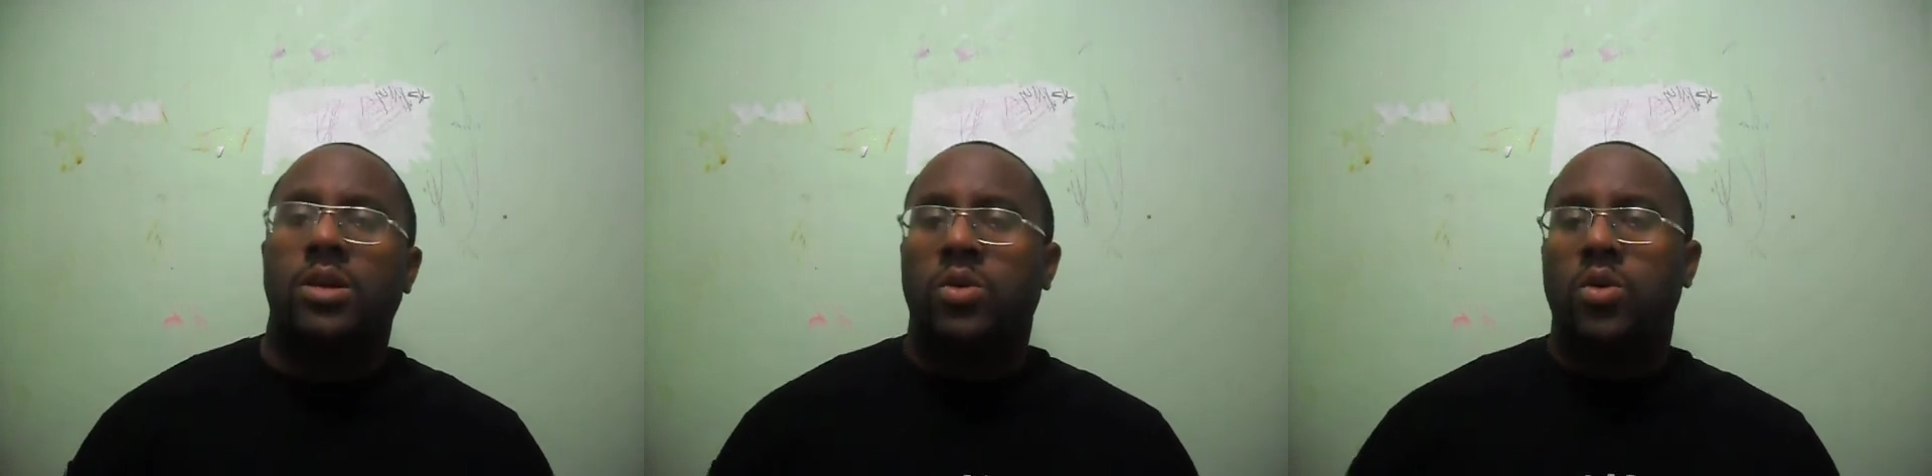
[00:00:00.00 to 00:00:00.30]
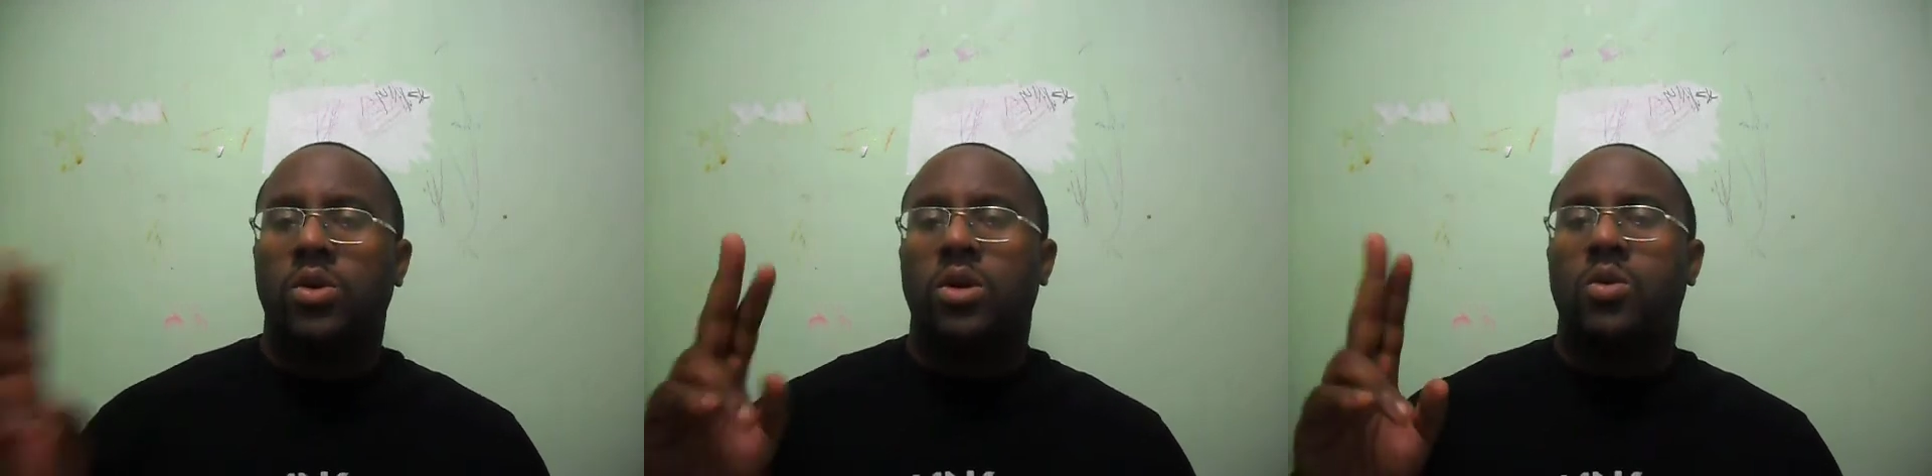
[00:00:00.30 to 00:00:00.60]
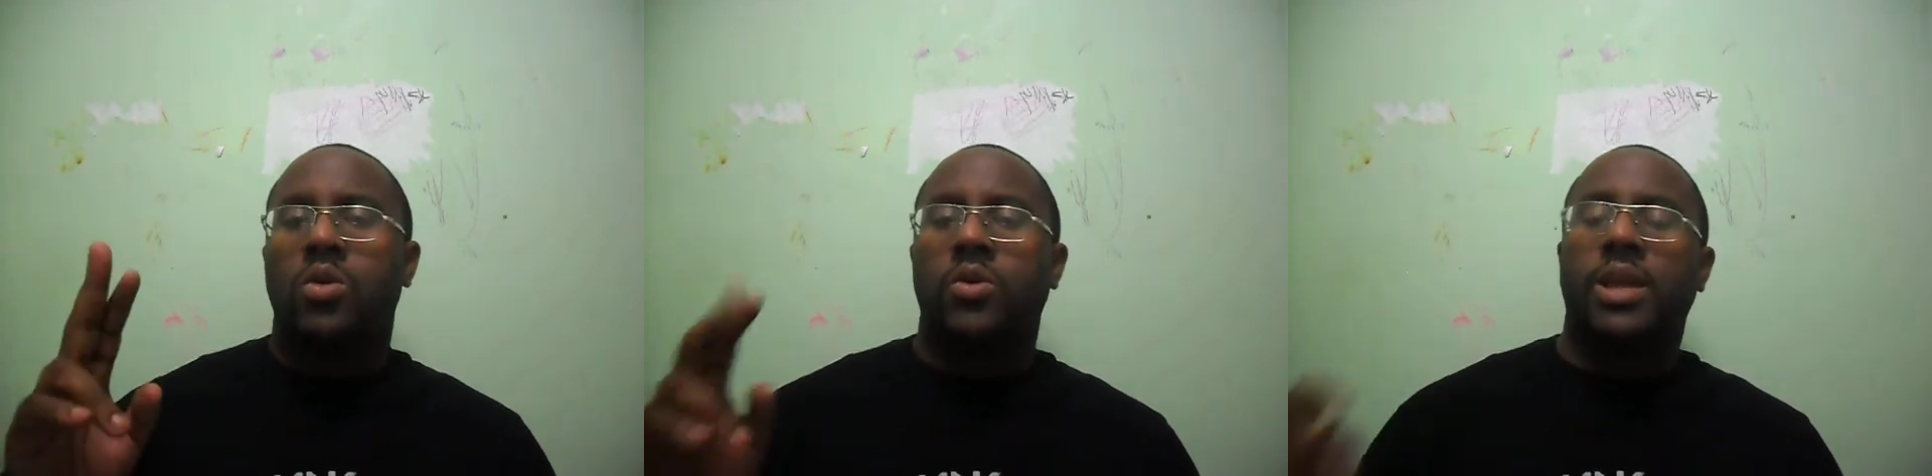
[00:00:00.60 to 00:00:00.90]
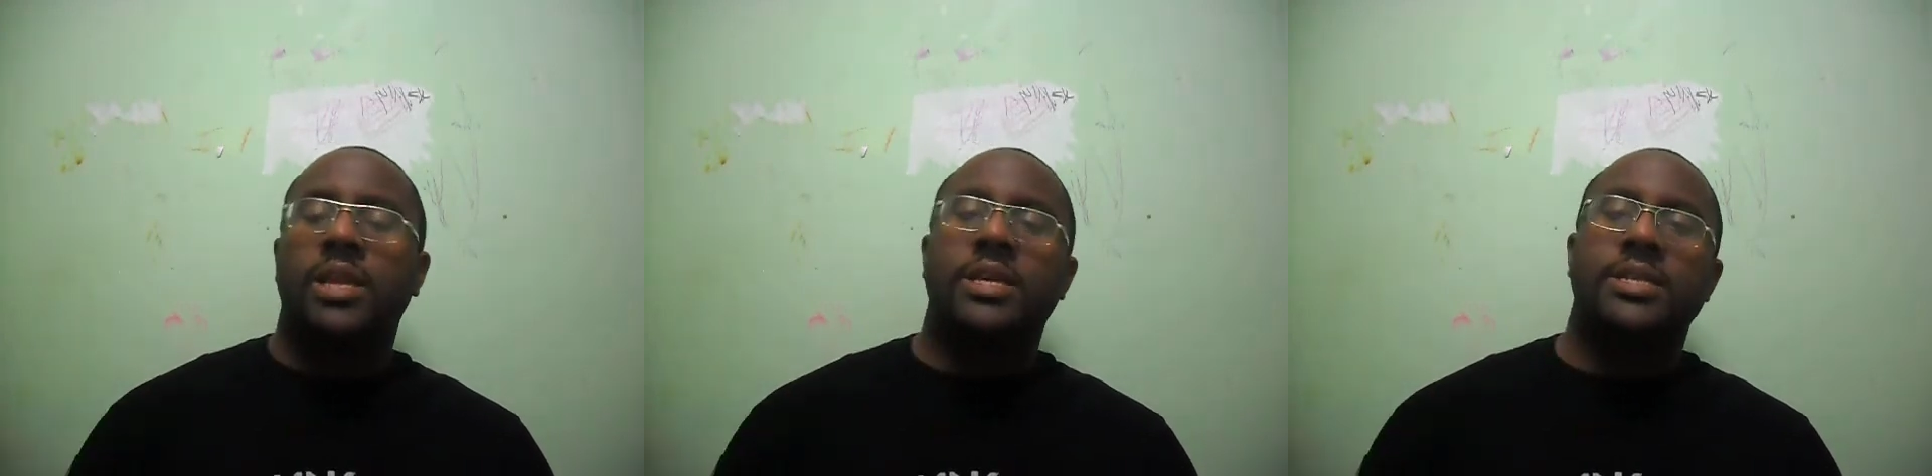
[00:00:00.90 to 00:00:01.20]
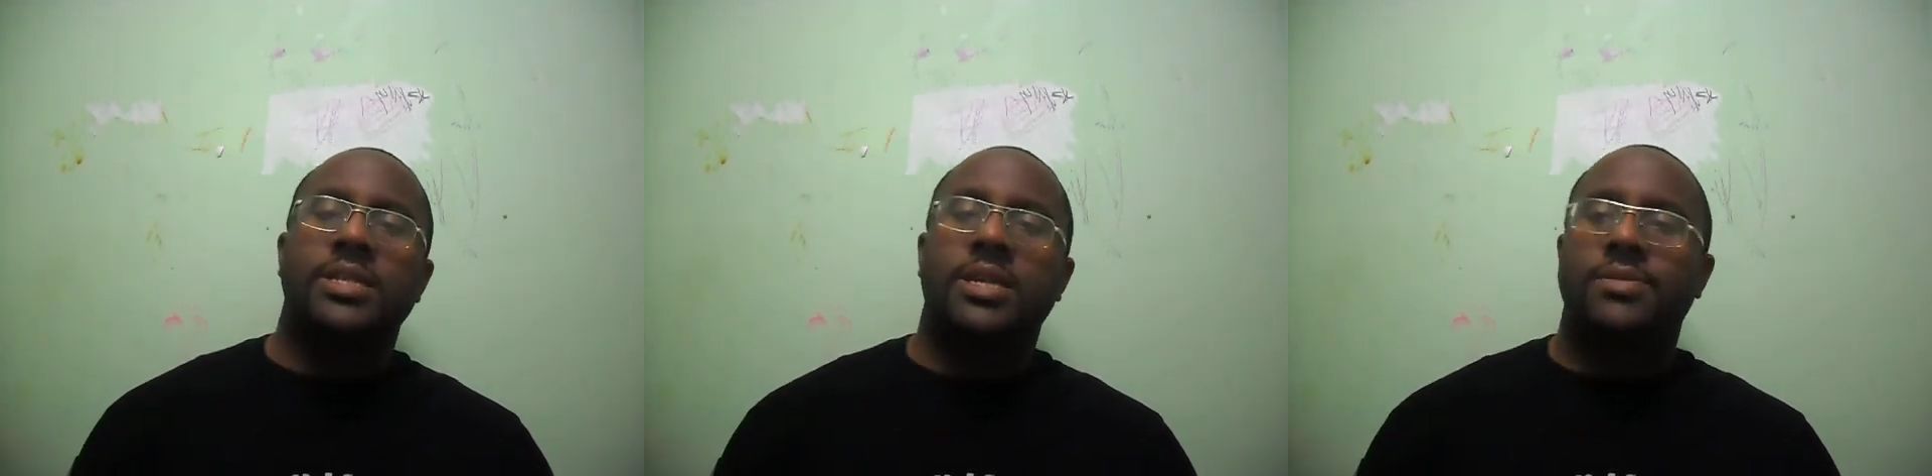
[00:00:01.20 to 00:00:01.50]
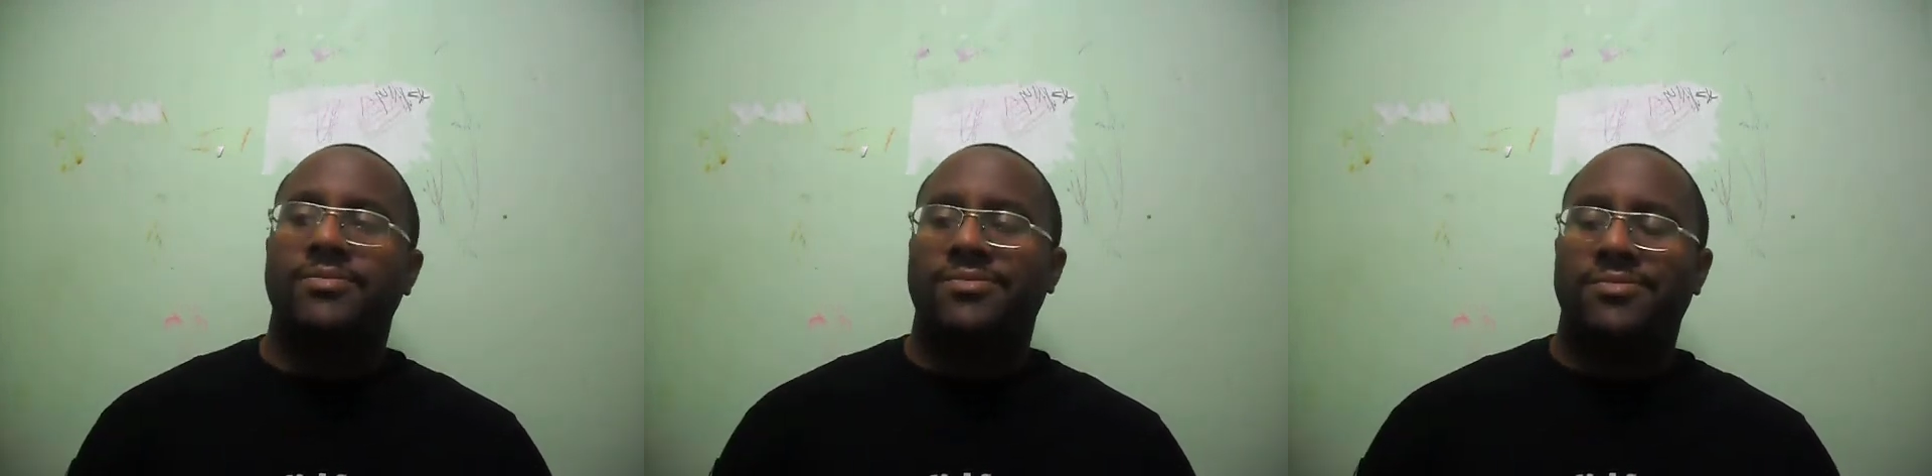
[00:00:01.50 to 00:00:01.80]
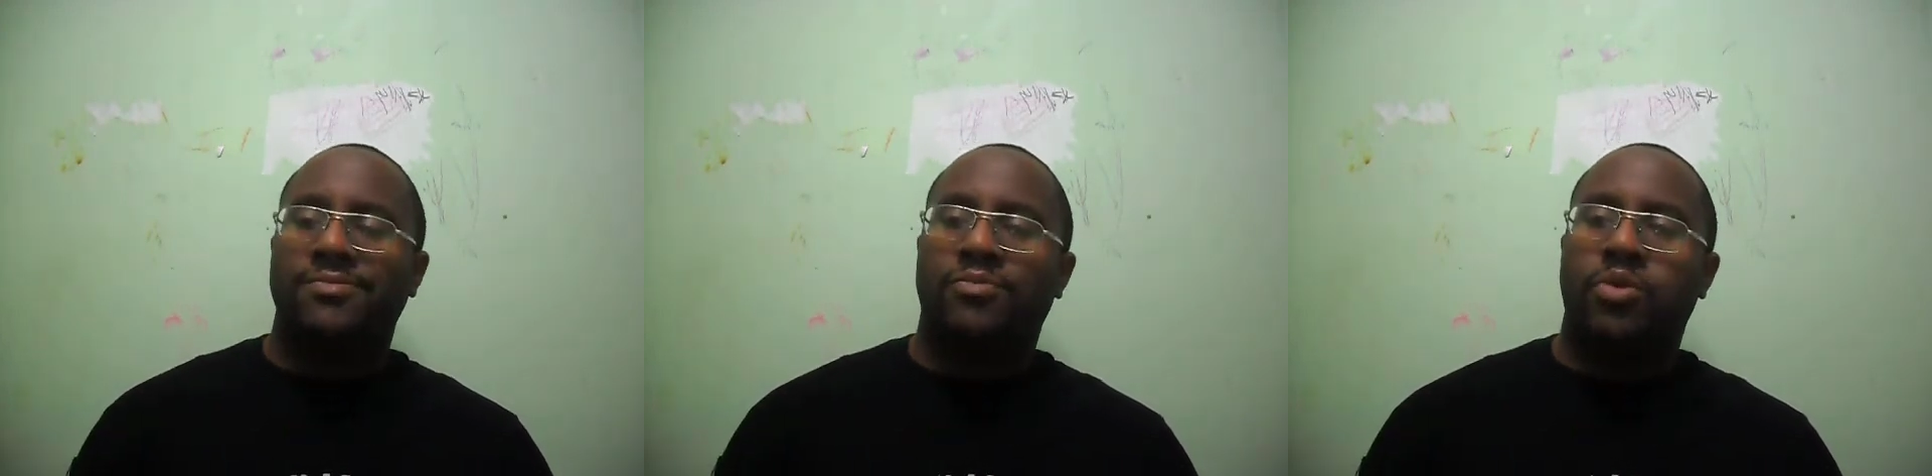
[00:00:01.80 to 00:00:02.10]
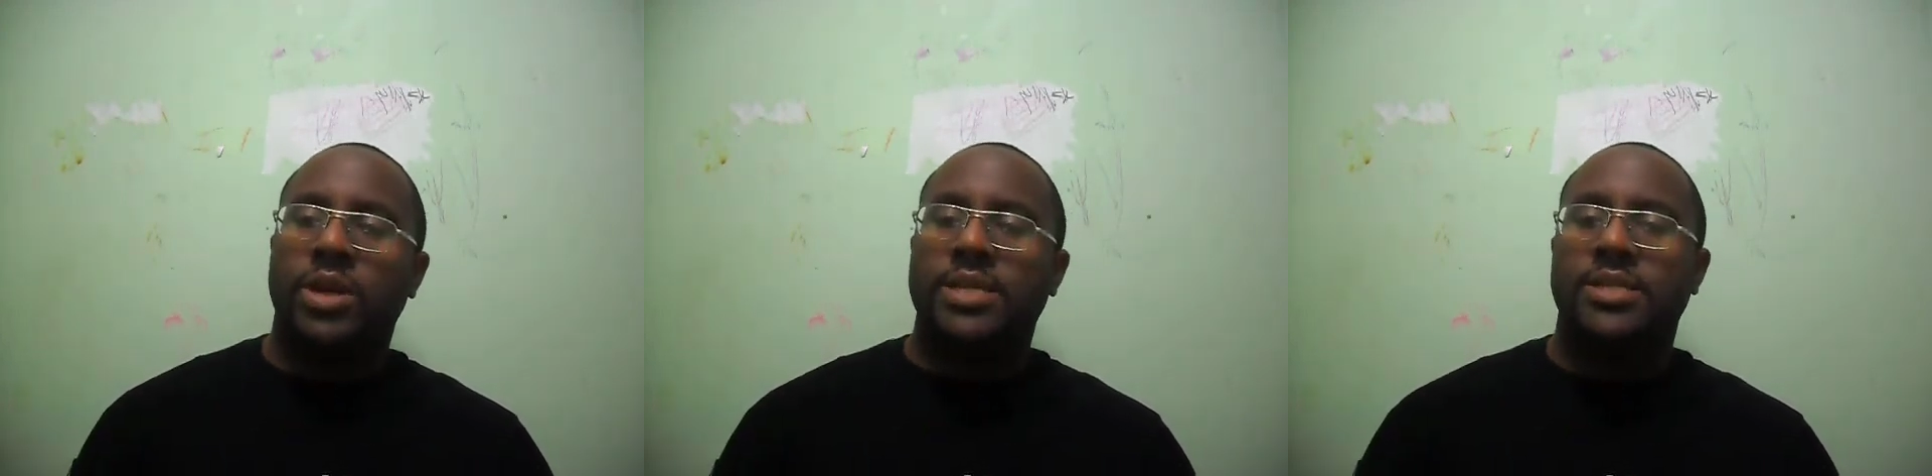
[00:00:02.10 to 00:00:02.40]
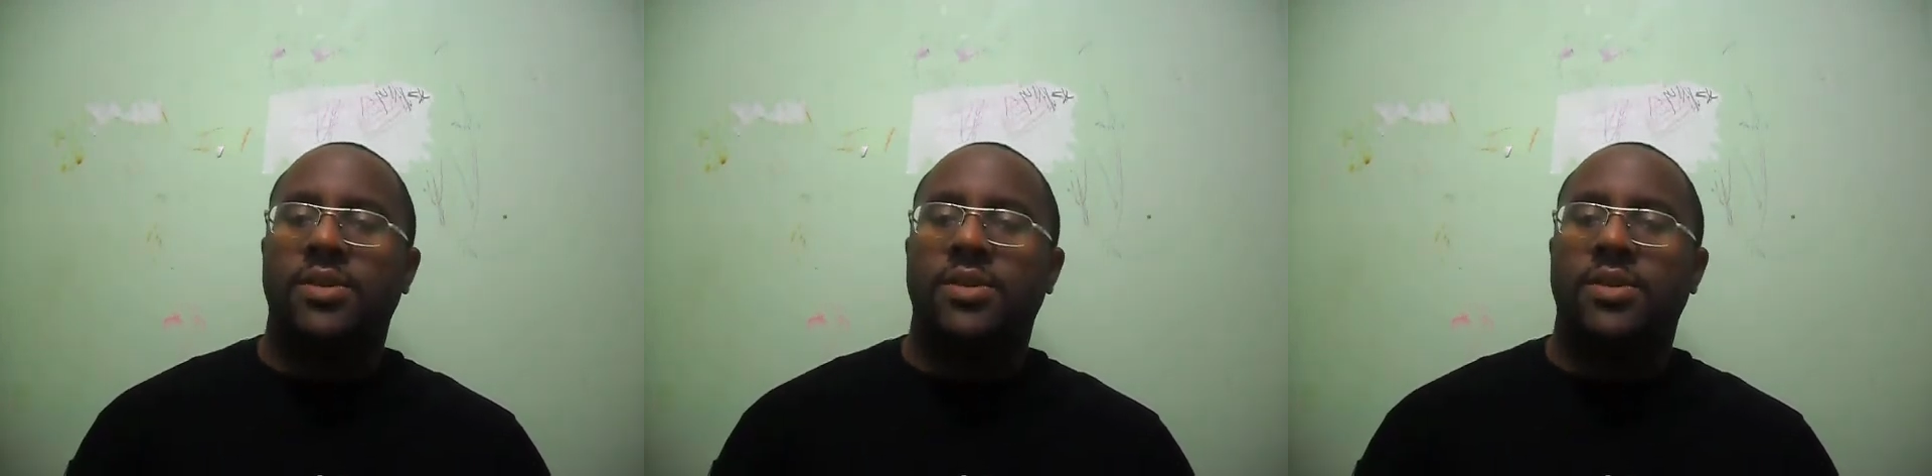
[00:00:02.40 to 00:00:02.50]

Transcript: quote unquote, he doesn't preach